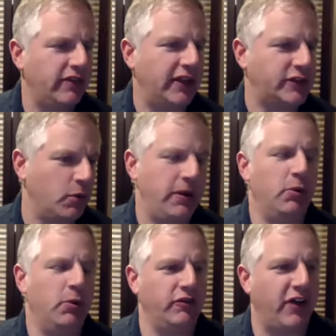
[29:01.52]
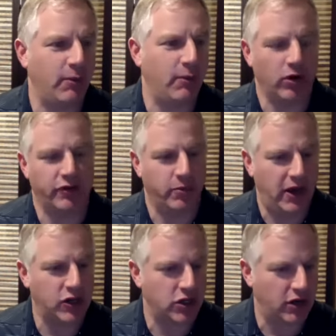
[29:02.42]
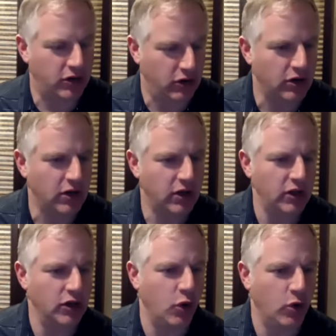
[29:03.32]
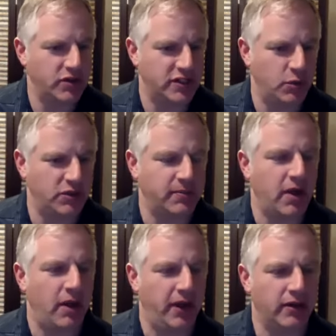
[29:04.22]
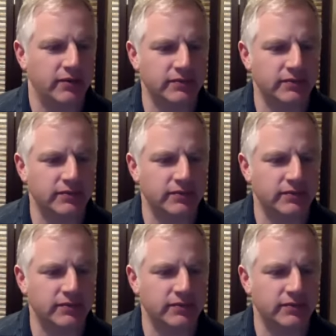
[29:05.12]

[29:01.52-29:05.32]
that's where people can find more information on your courses, what's upcoming.